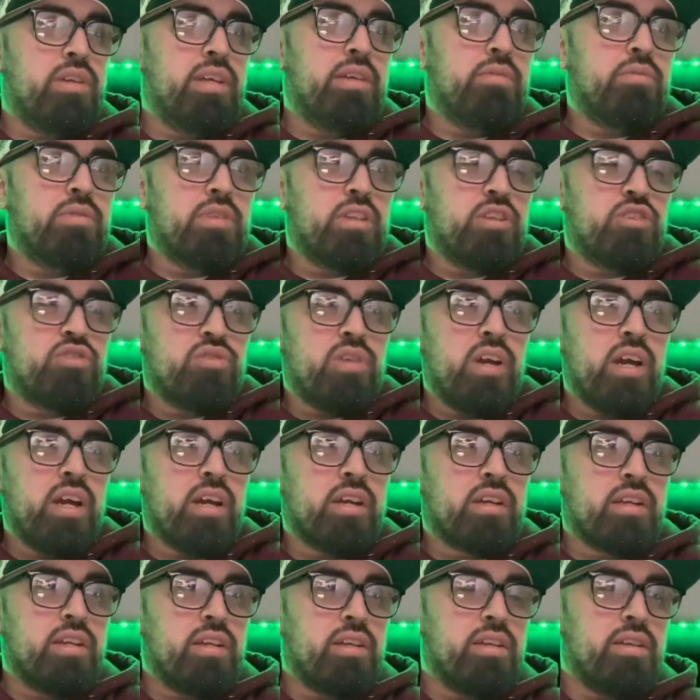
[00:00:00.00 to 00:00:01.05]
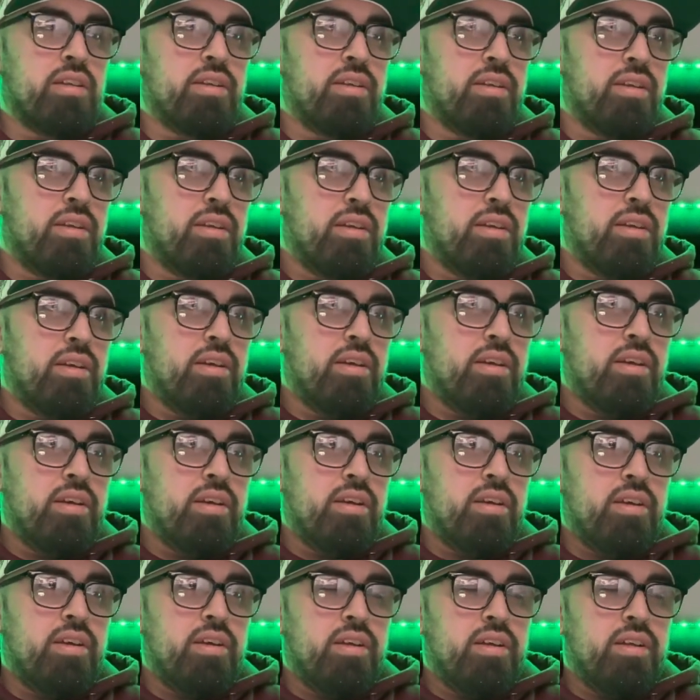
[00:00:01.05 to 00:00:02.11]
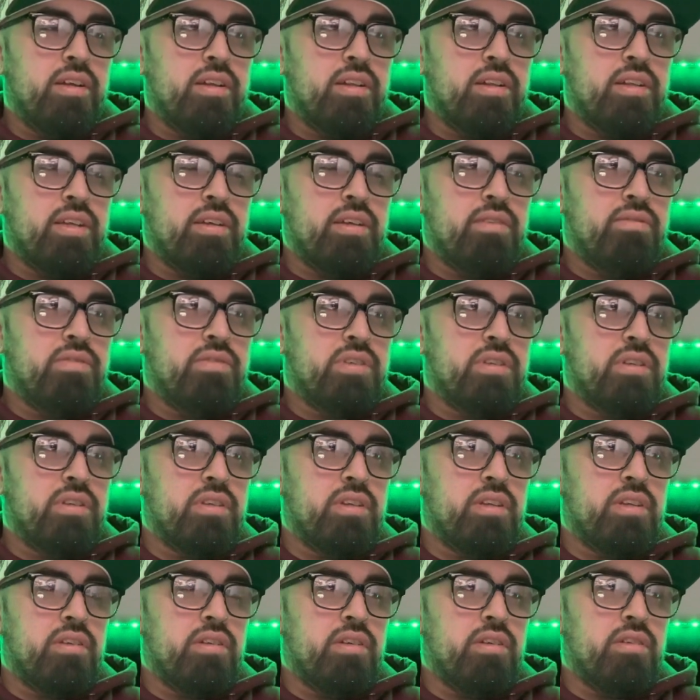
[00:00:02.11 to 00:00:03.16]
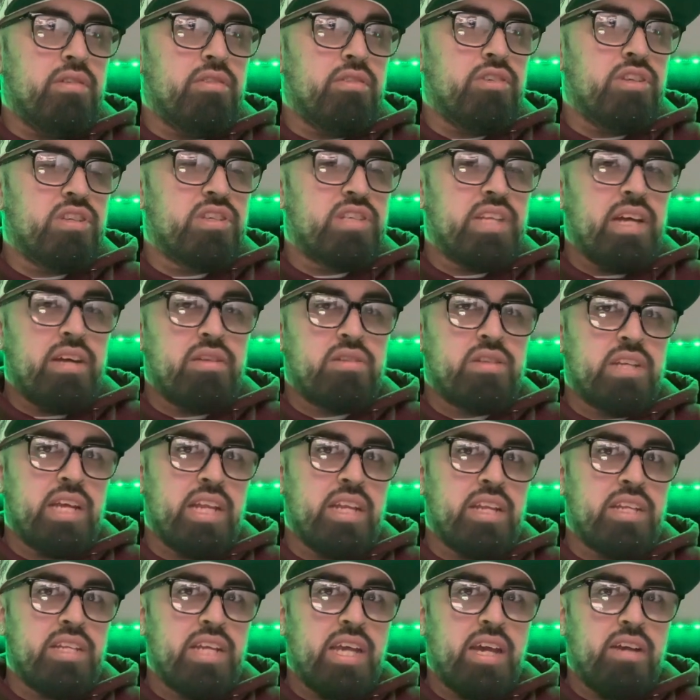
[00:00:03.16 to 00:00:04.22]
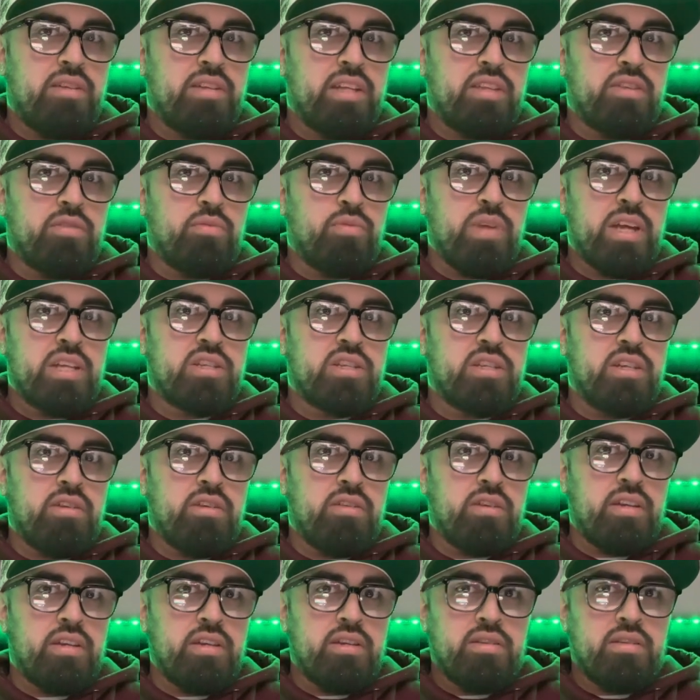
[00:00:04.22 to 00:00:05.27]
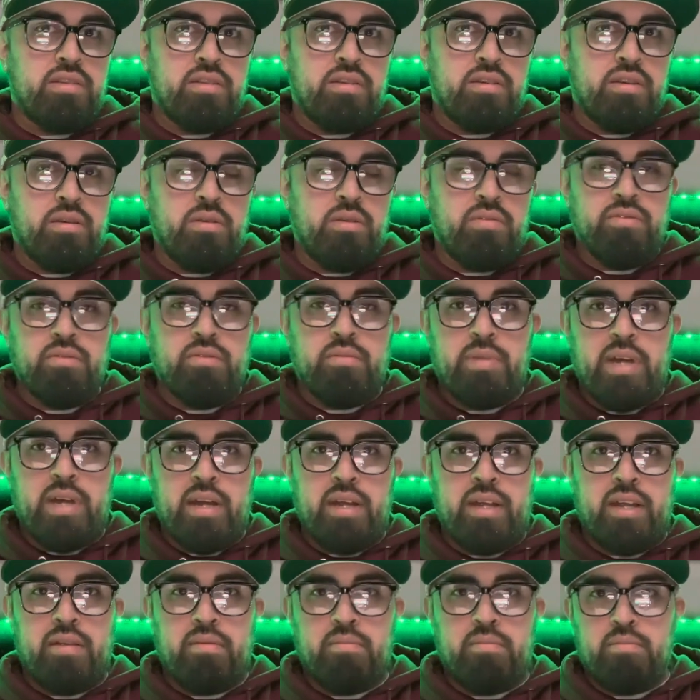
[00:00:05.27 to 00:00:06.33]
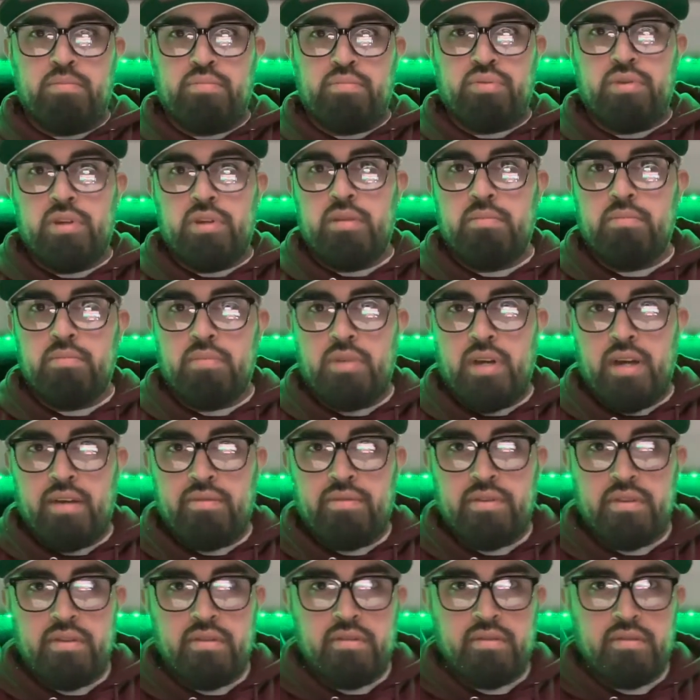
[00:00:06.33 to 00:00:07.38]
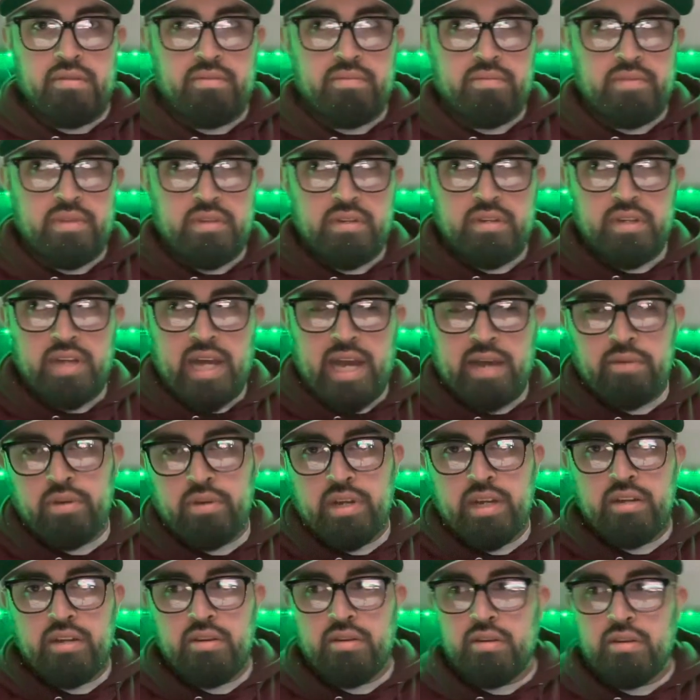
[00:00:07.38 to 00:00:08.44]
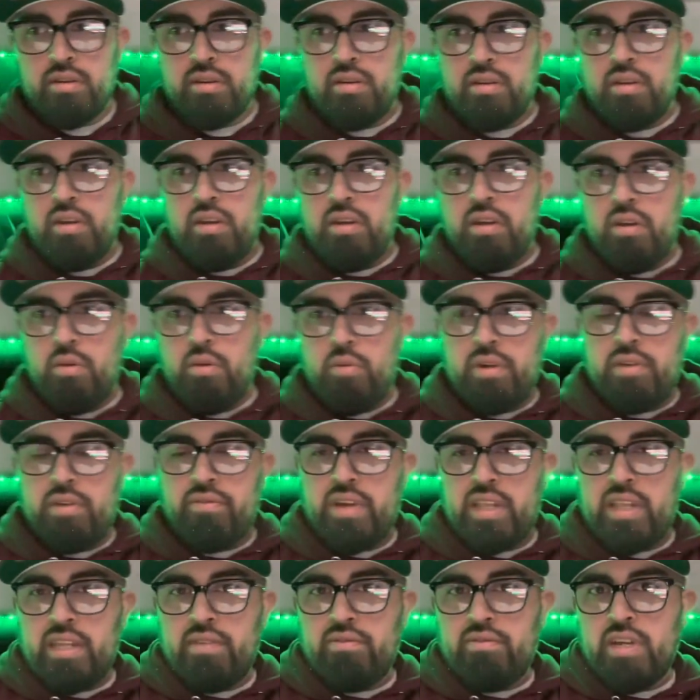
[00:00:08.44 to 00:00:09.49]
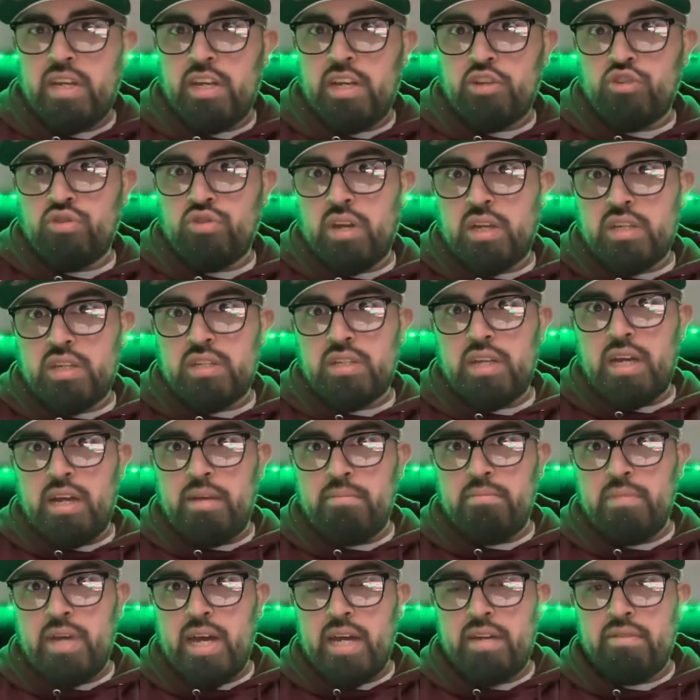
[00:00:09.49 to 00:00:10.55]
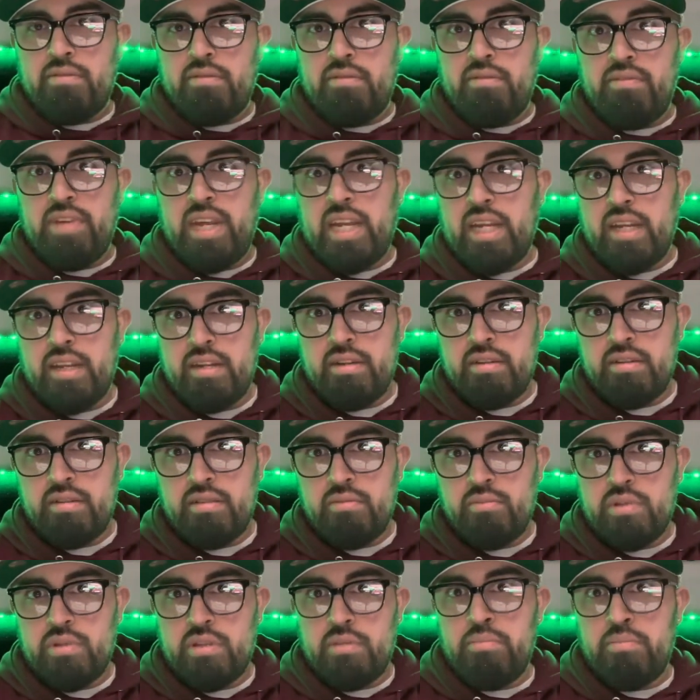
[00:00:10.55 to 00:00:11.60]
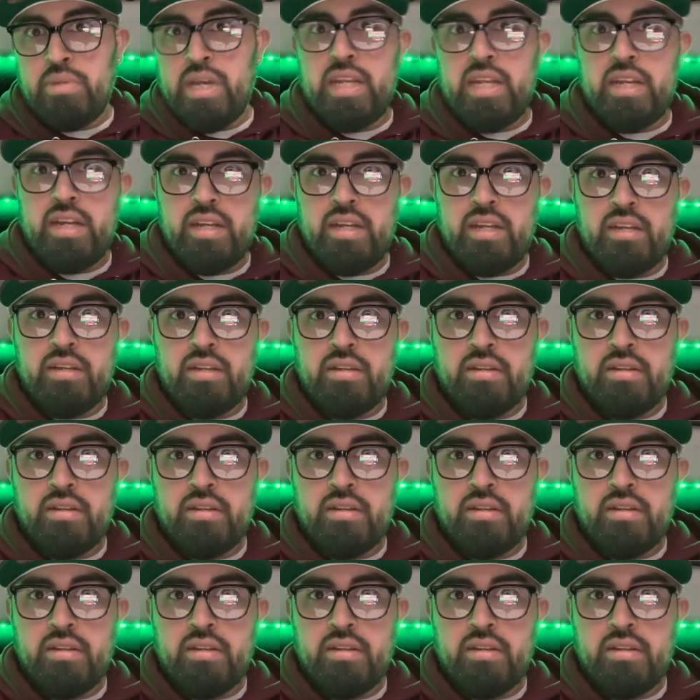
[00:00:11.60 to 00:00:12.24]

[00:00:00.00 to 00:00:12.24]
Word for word: it with a truck and lived, you know, just outside of town at the rest area over by Primm off of the, the highway? Or what if I lived at a truck stop out of a van with a bed in it?